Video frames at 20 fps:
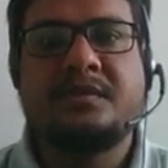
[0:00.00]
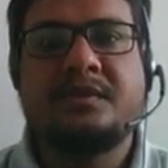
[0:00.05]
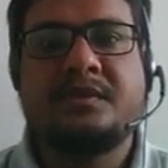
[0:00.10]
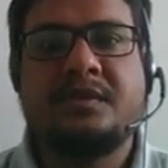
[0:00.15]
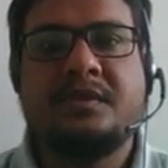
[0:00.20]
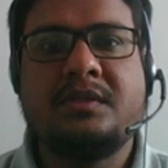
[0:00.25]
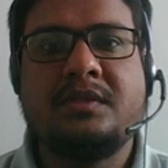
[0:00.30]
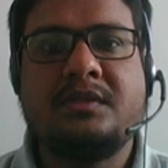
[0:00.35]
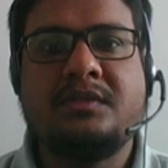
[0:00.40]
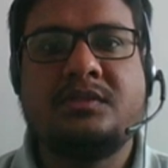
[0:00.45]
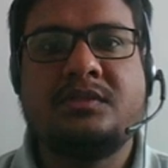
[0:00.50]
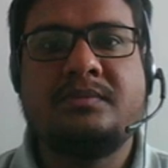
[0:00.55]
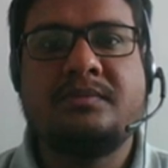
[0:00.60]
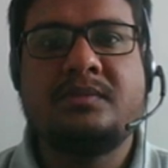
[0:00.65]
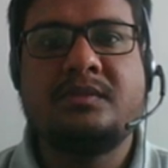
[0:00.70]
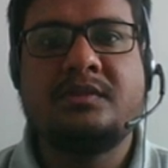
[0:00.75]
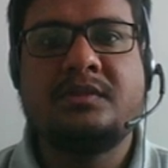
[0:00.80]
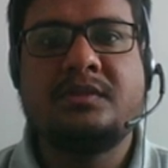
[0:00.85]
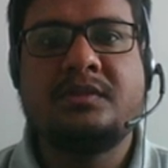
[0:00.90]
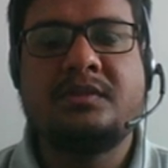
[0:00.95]
least
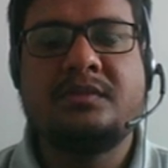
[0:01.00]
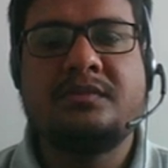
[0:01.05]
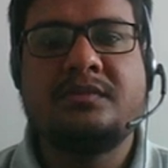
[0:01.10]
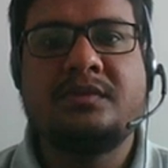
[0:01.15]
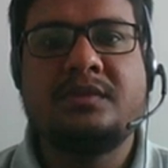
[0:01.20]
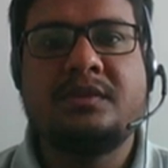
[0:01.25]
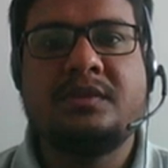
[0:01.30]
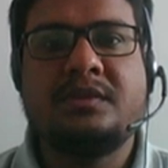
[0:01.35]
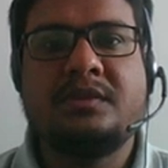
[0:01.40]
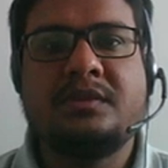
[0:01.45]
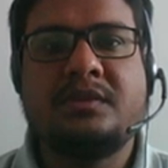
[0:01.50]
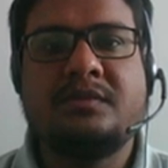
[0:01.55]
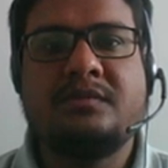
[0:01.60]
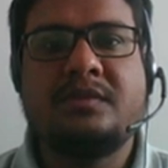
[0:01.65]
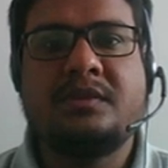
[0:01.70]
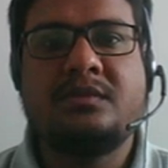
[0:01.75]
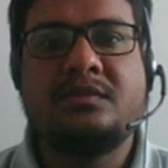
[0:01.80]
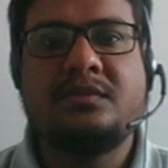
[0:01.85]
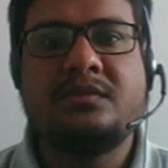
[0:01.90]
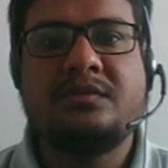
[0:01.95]
positive integral
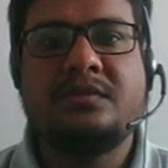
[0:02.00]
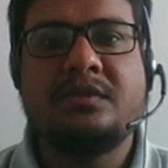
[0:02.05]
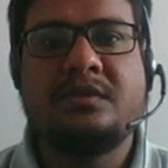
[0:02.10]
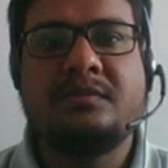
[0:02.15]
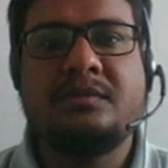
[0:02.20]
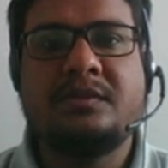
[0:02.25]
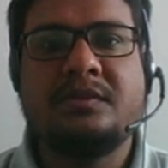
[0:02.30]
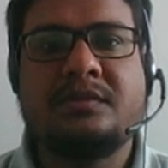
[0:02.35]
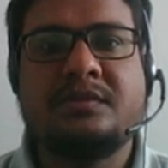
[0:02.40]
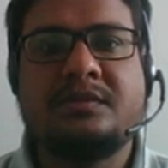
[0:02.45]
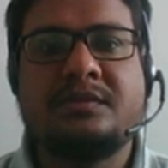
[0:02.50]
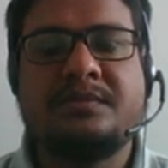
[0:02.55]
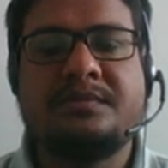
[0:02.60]
value of m is